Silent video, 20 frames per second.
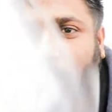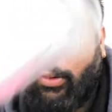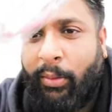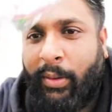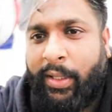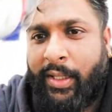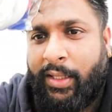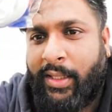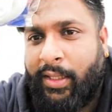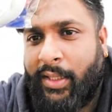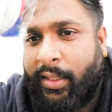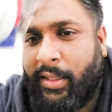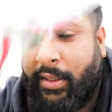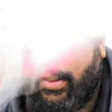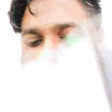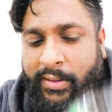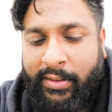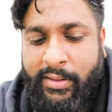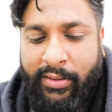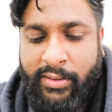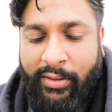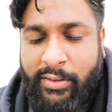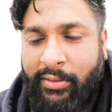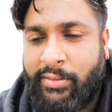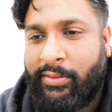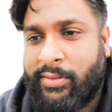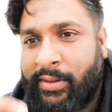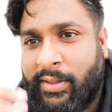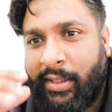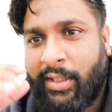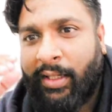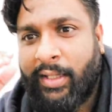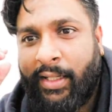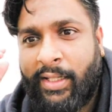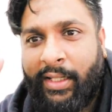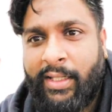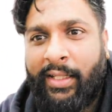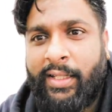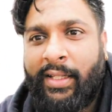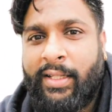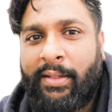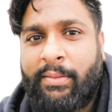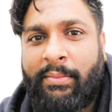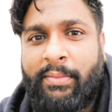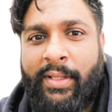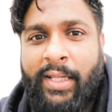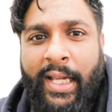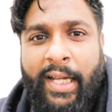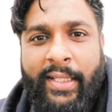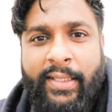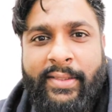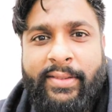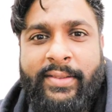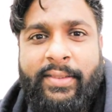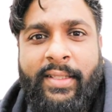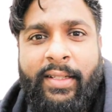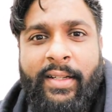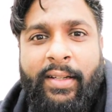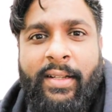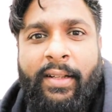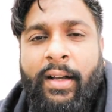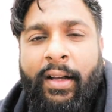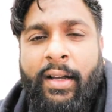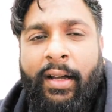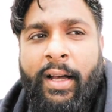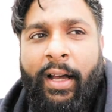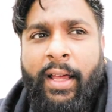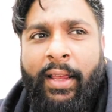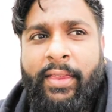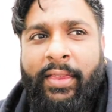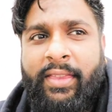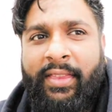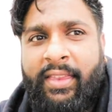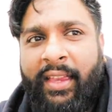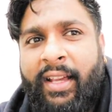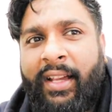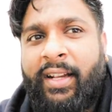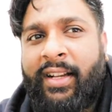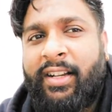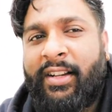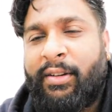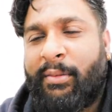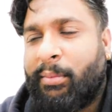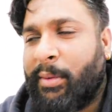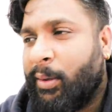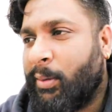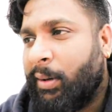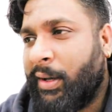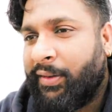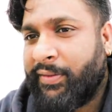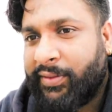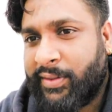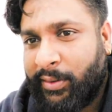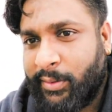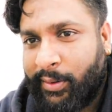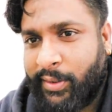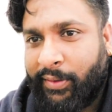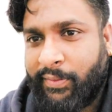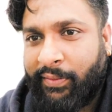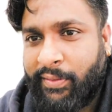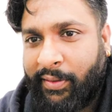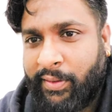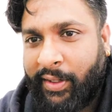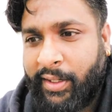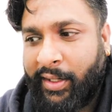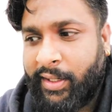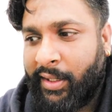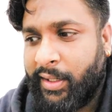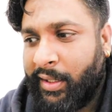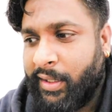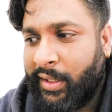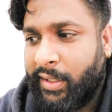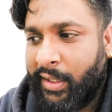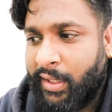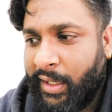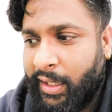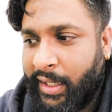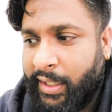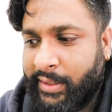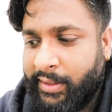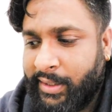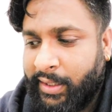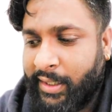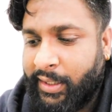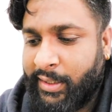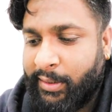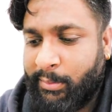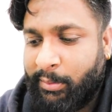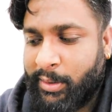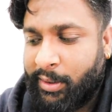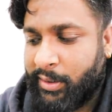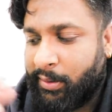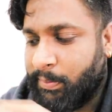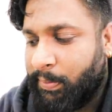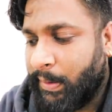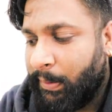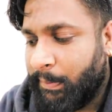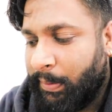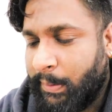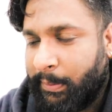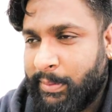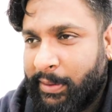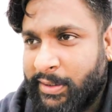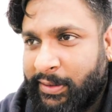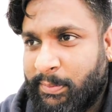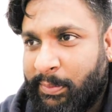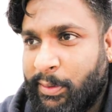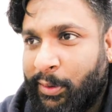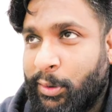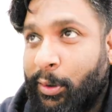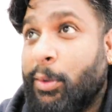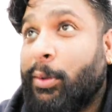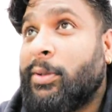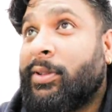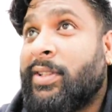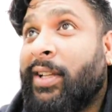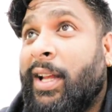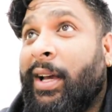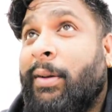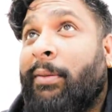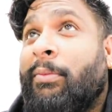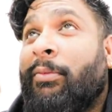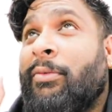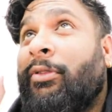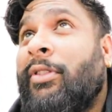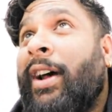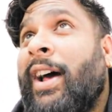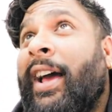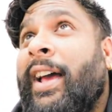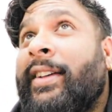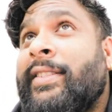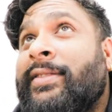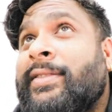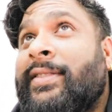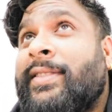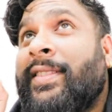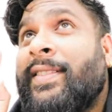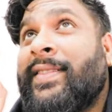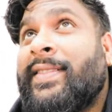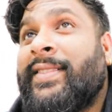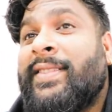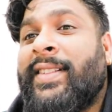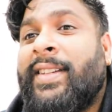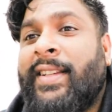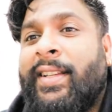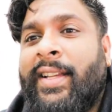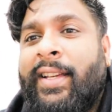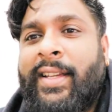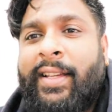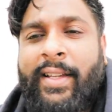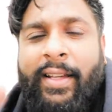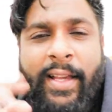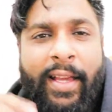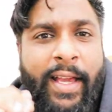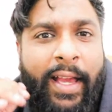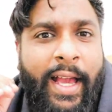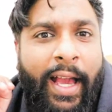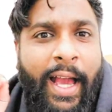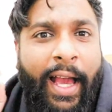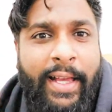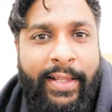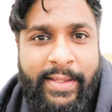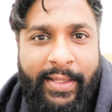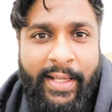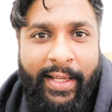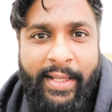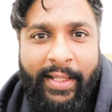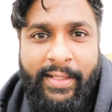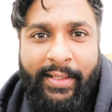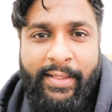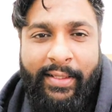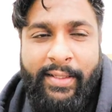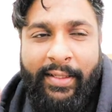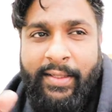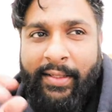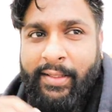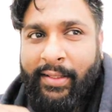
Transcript: we're gonna use the helium canister. Uh, I think my wife's looking for it. And then we're gonna pump up these balloons, let them rise to the ceiling, and then